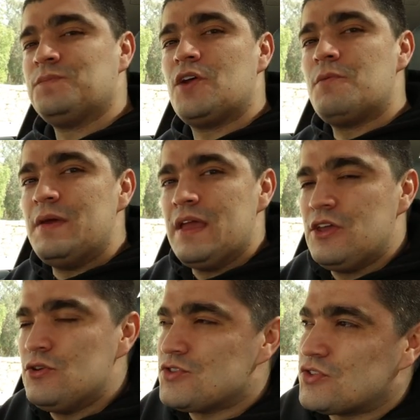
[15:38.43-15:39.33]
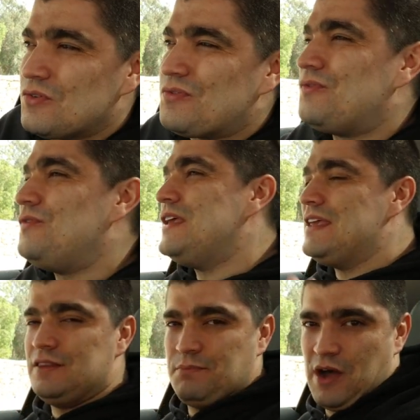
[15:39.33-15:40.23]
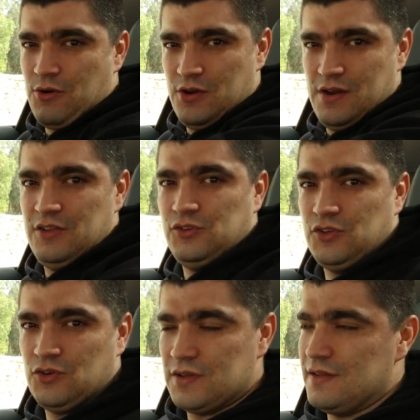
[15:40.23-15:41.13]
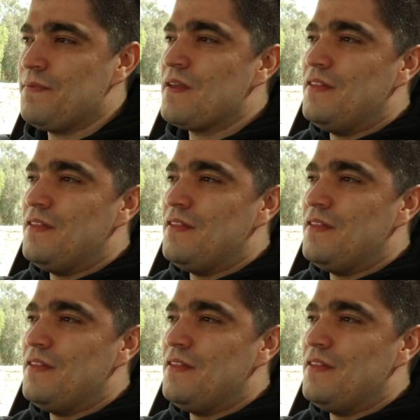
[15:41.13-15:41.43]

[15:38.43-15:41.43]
they're being used to feed power into the grid,